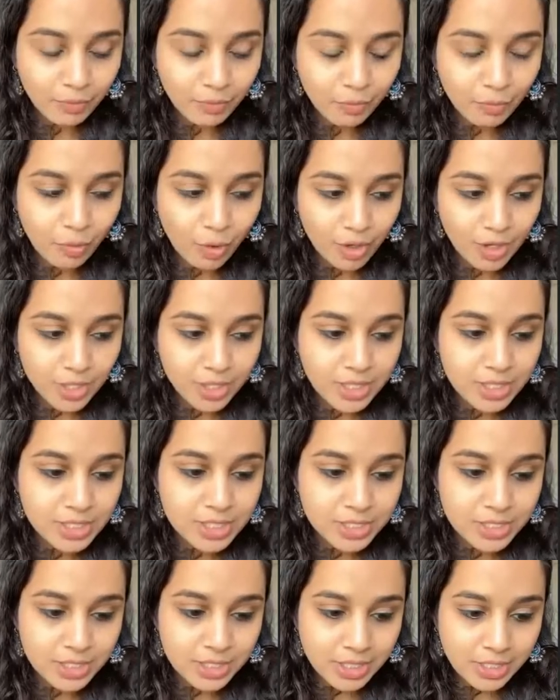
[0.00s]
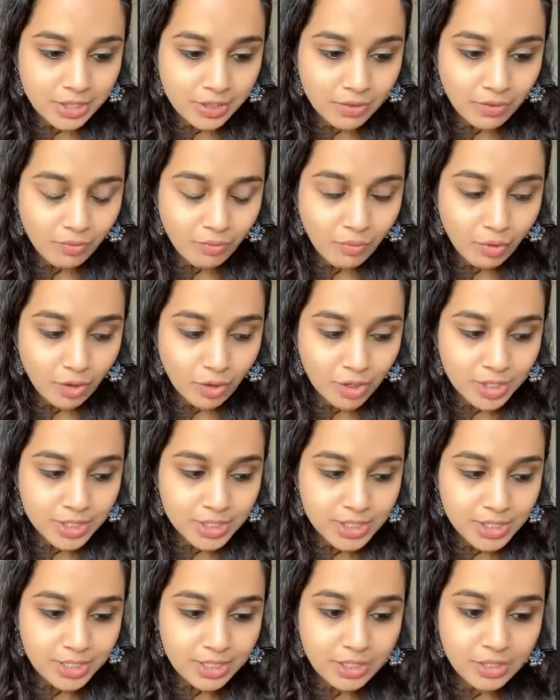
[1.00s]
what is
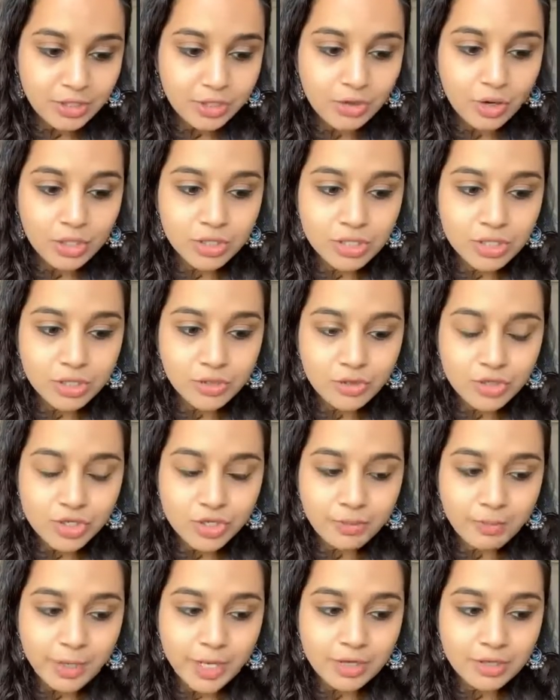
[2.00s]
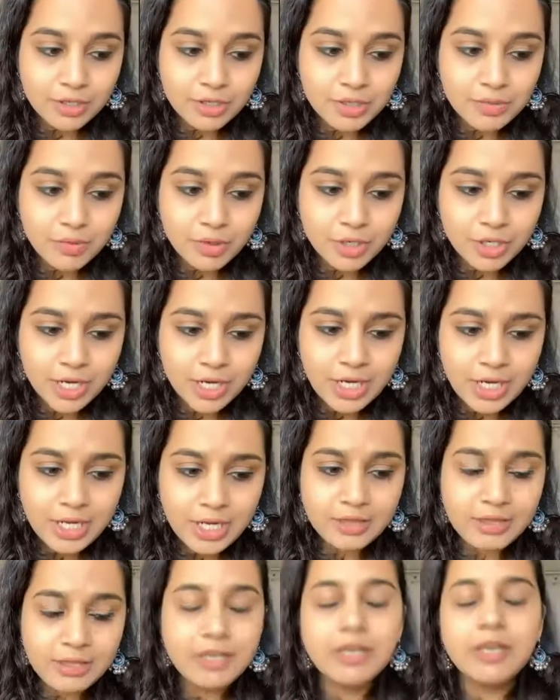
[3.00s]
it that the constitution makers were really
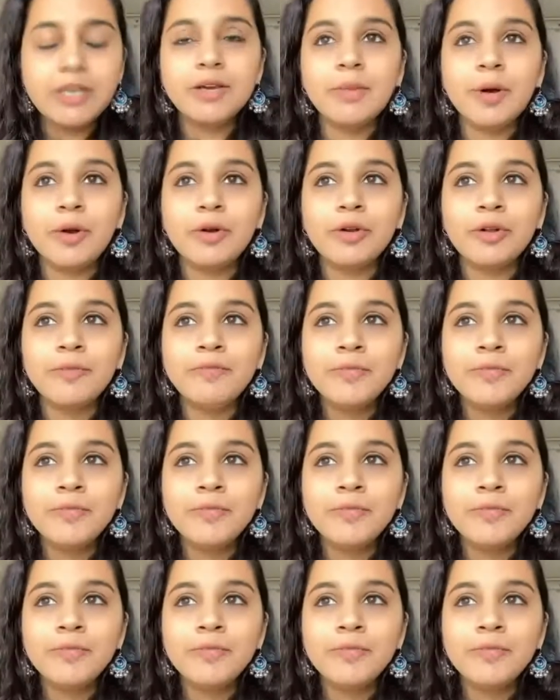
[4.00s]
thinking about?